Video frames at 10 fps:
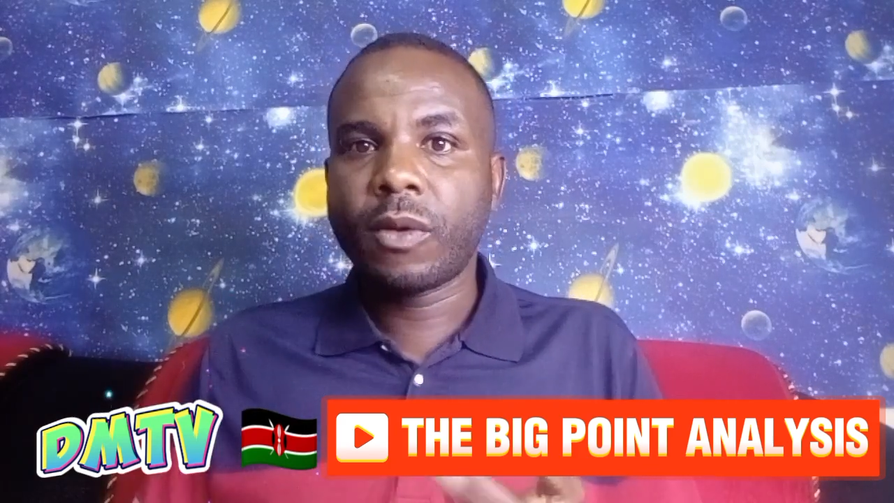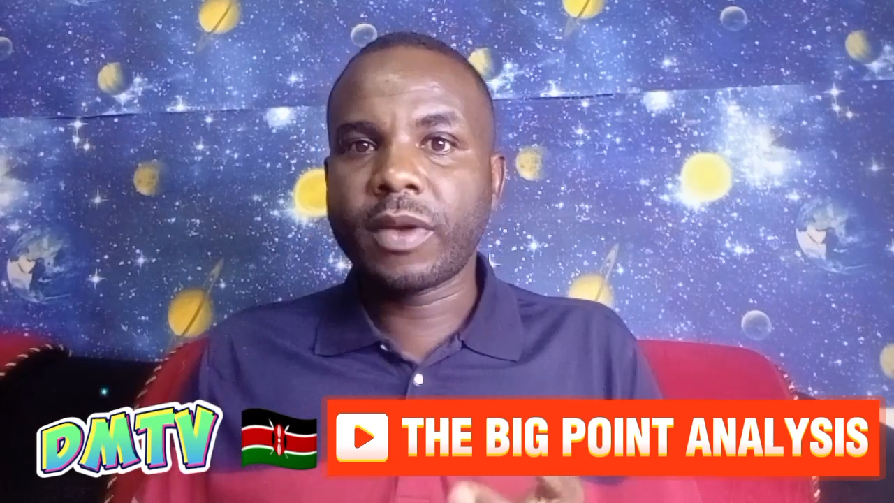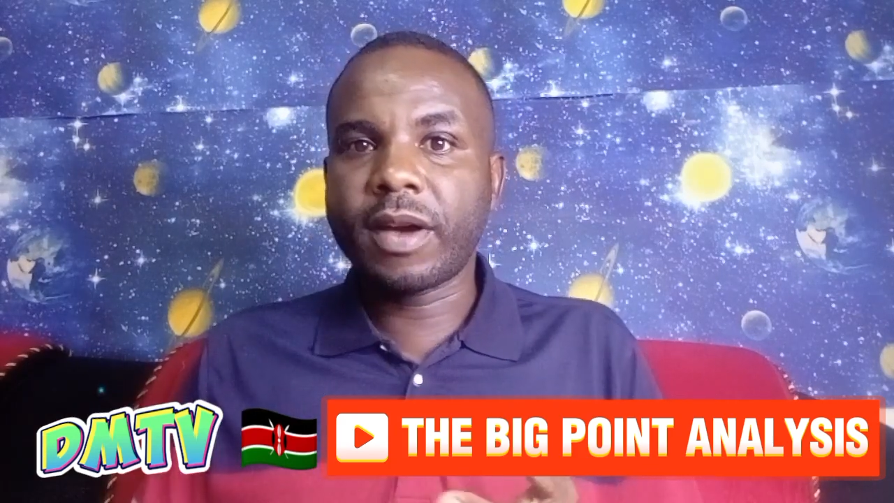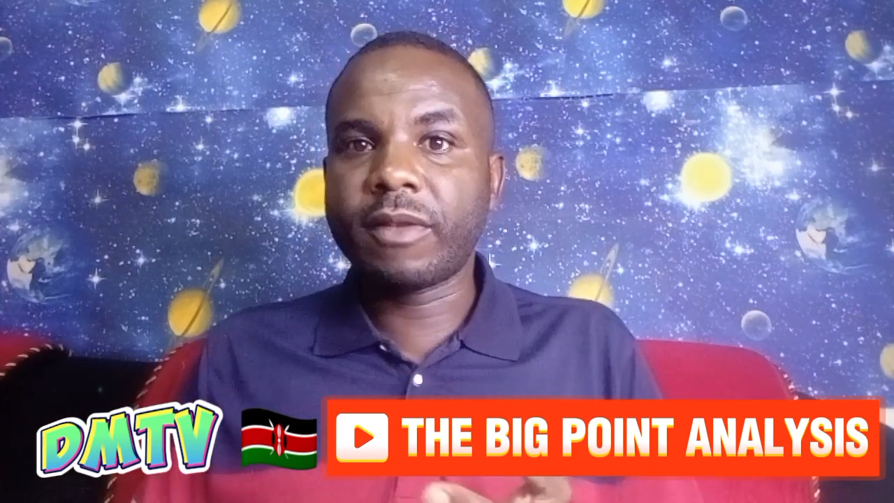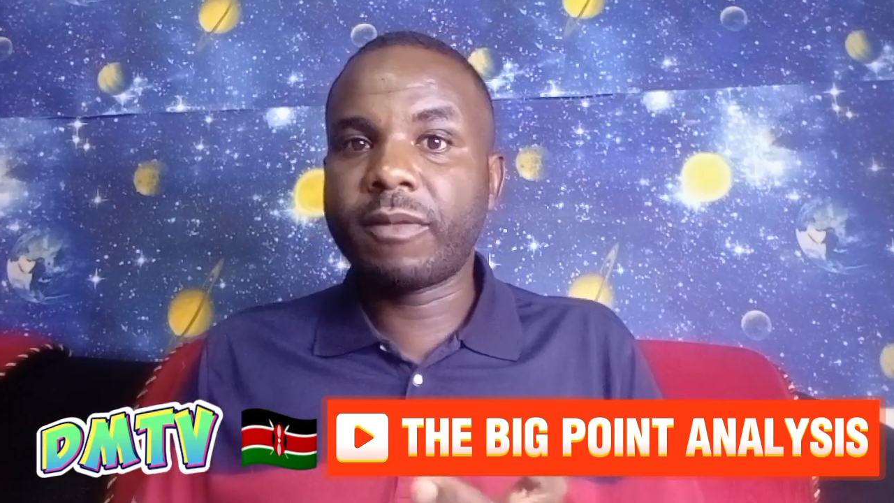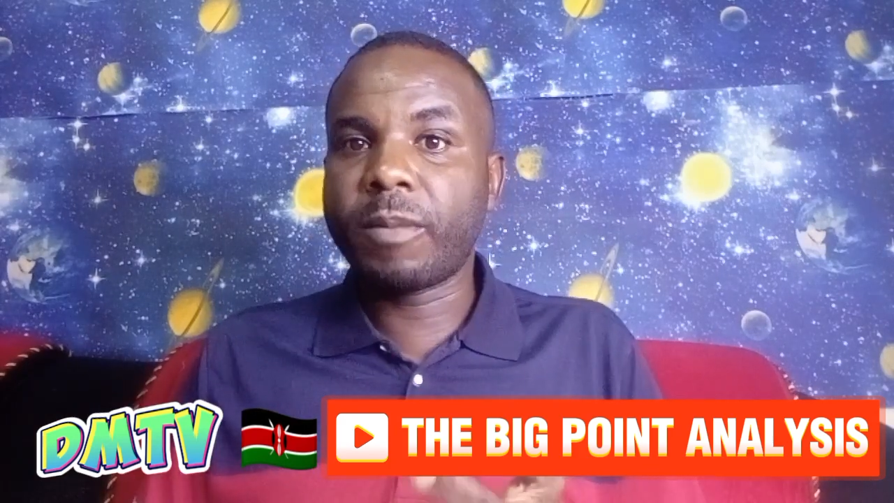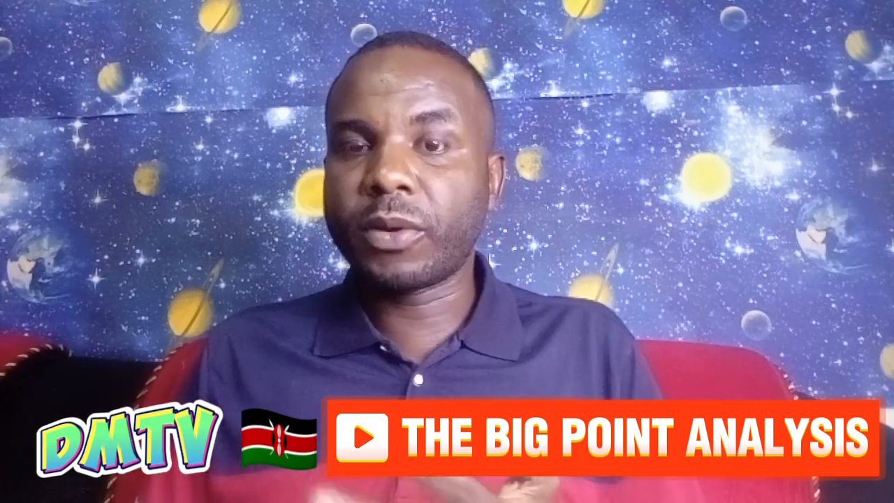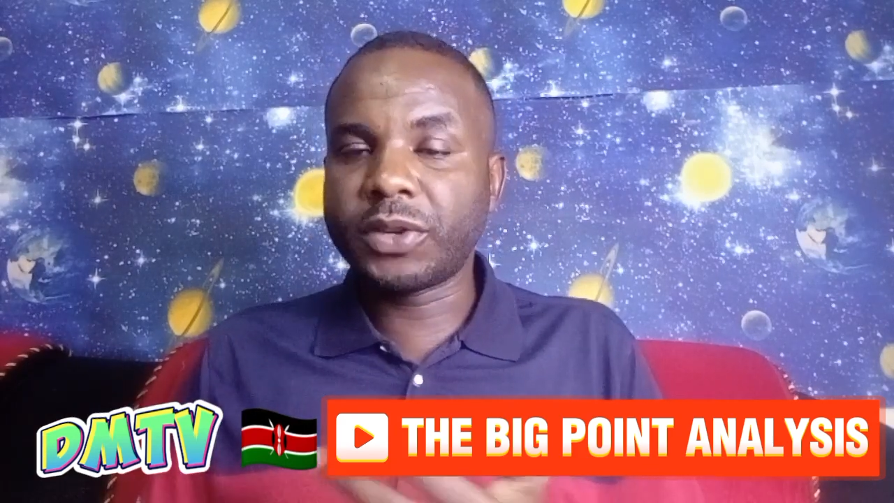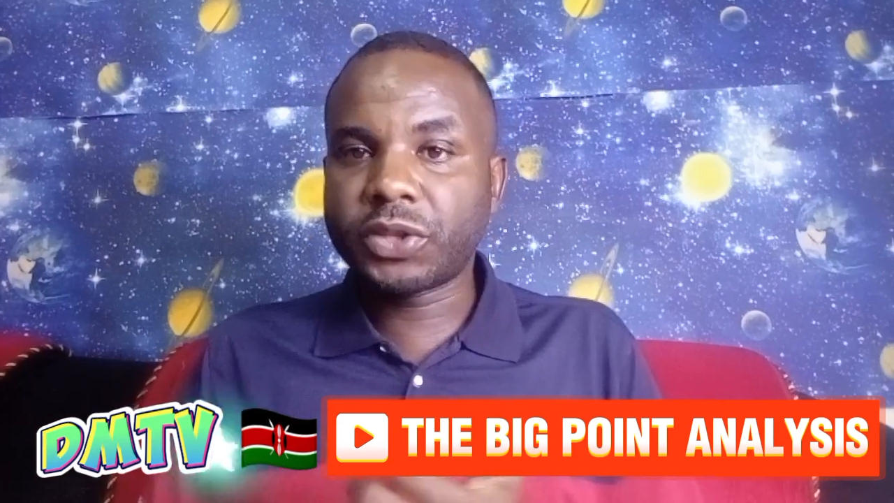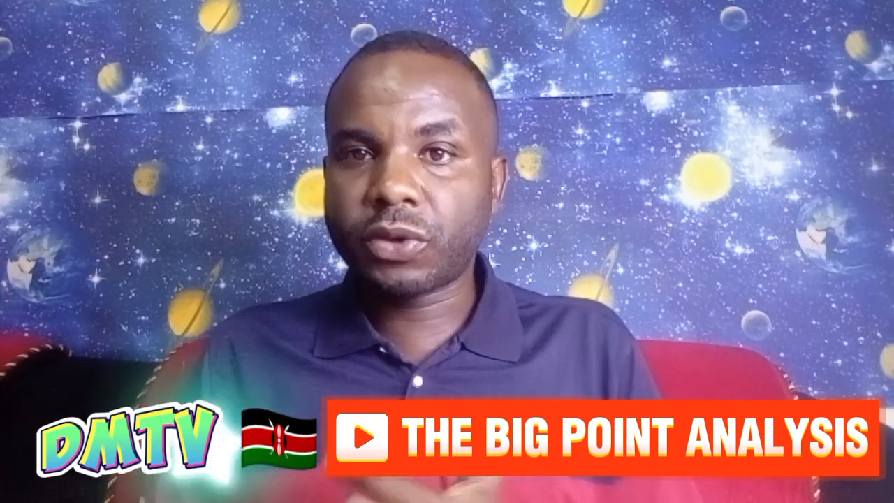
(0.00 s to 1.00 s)
We have
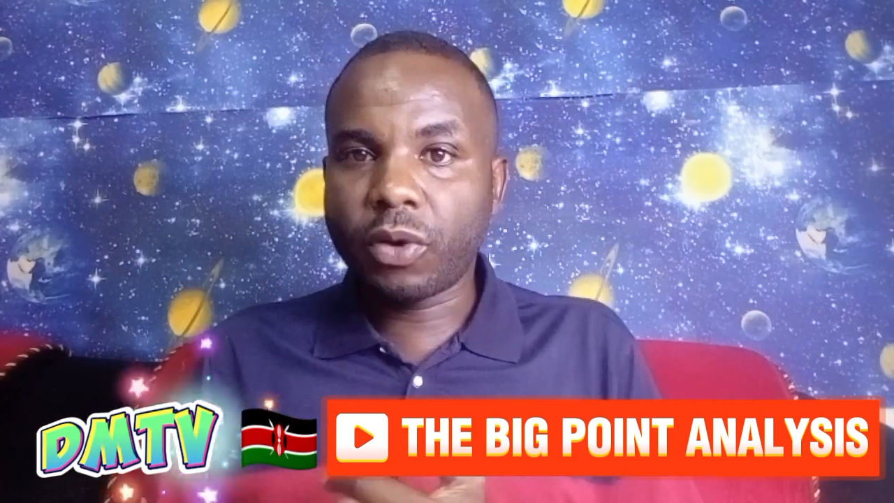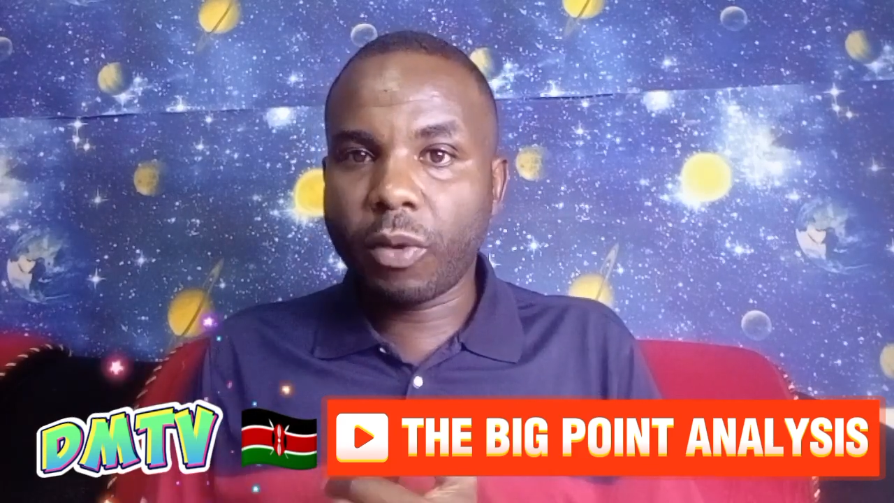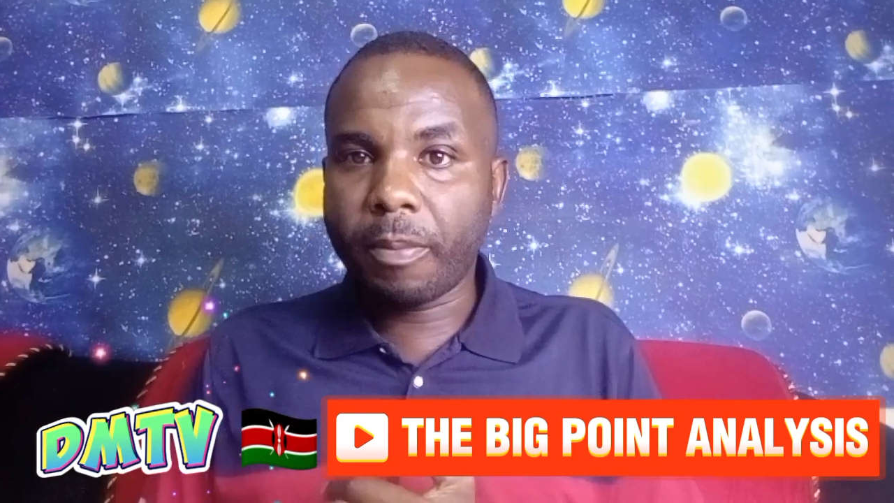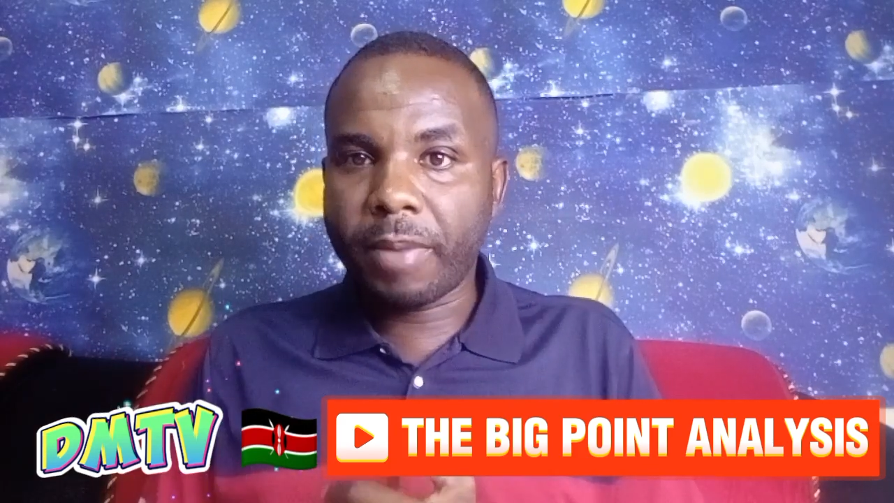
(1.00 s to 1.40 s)
political